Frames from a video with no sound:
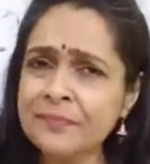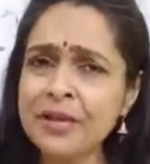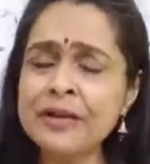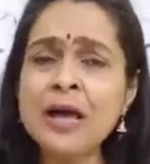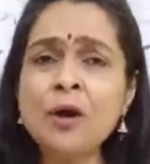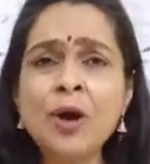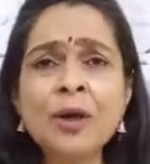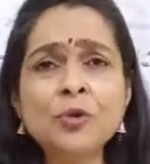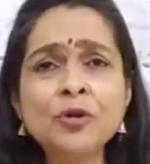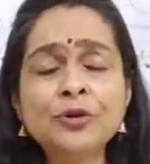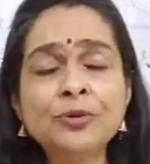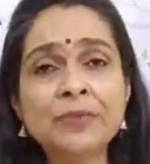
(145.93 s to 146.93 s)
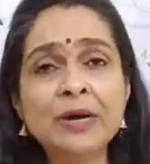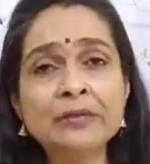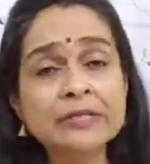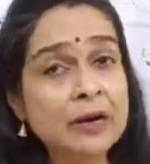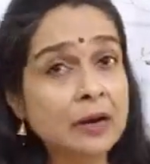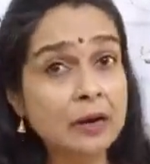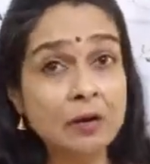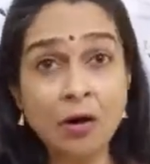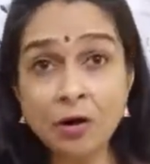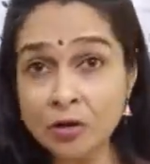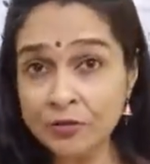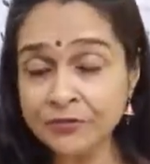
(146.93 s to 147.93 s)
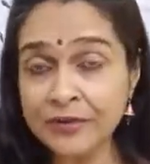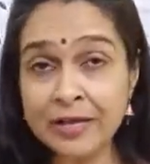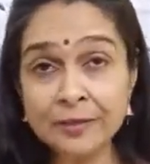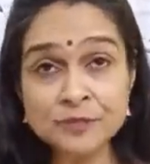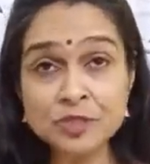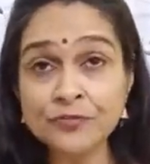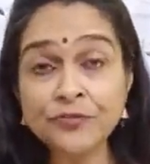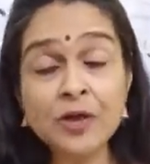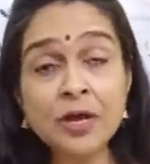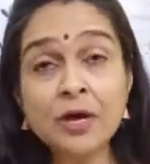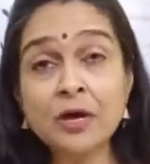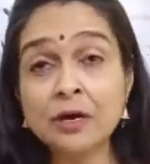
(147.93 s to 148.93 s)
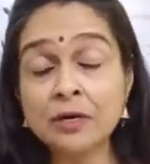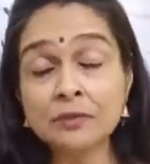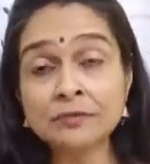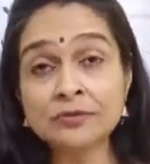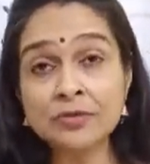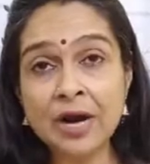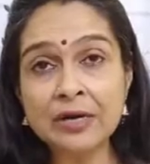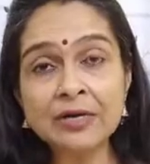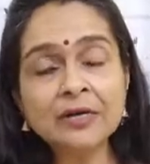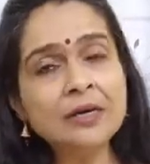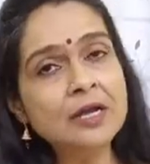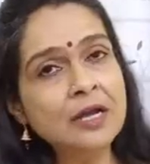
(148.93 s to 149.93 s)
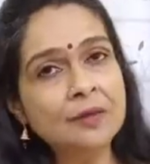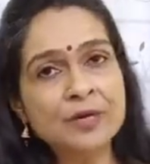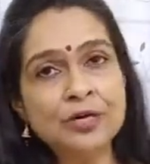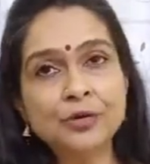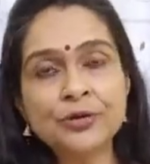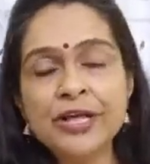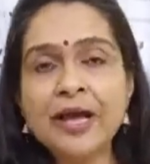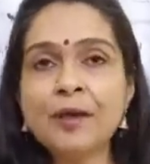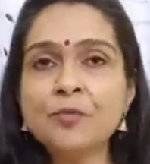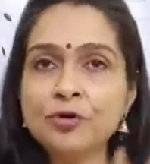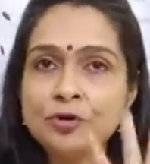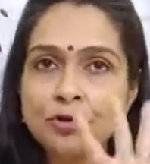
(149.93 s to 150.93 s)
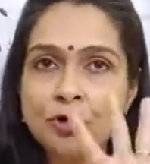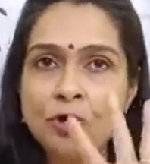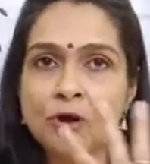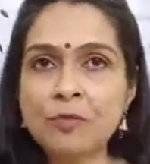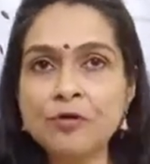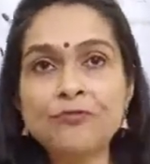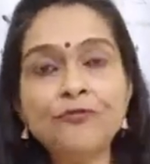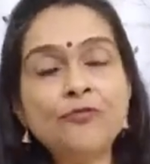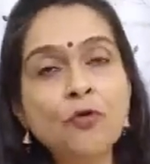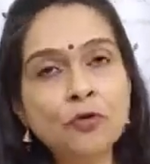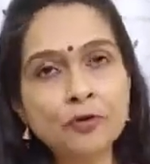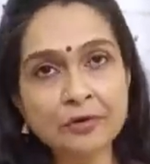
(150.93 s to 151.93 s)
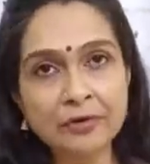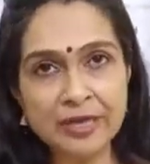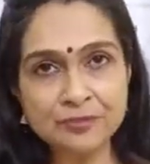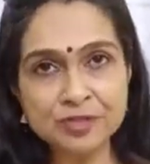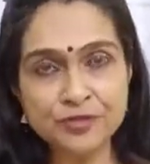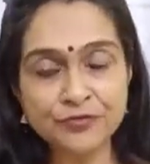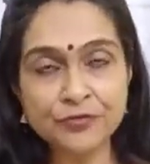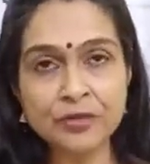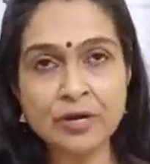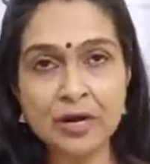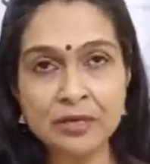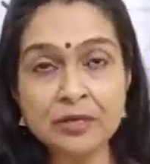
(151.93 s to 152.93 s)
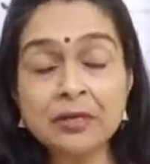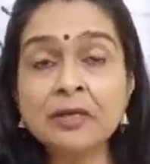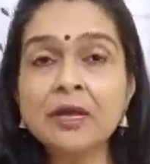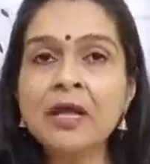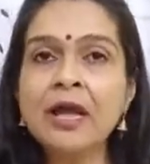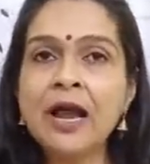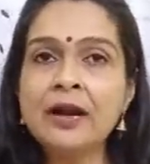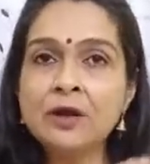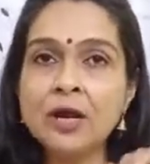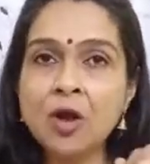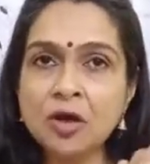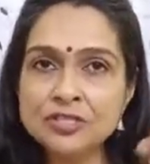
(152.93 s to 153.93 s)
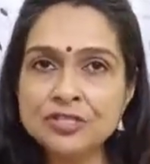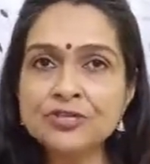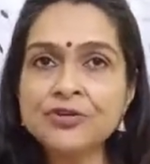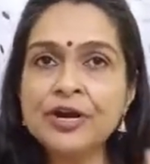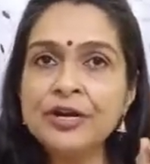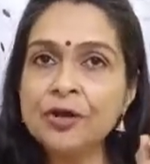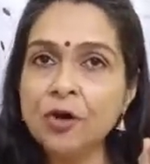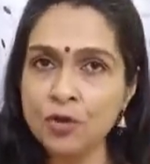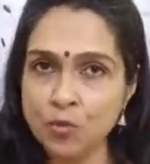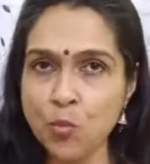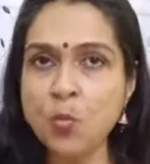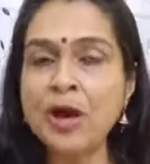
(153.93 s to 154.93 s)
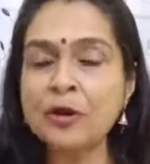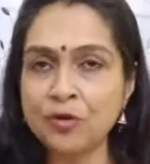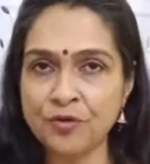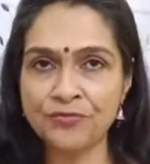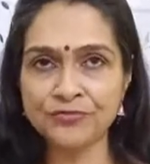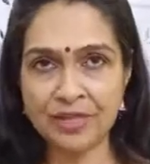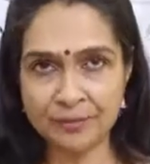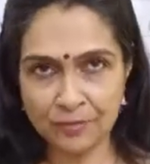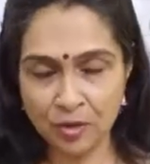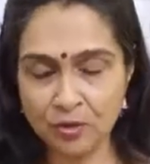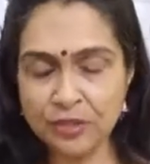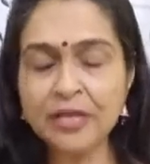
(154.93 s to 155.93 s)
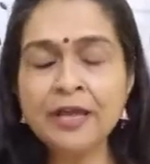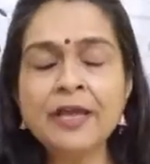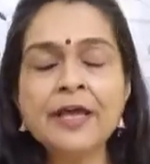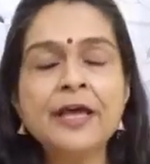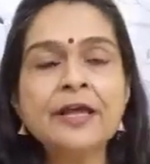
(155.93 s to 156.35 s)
Now I'm going to, there are a lot of types of Tratak, but today I'm going to talk about 4 types of Tratak and concentrating on one of them. Okay.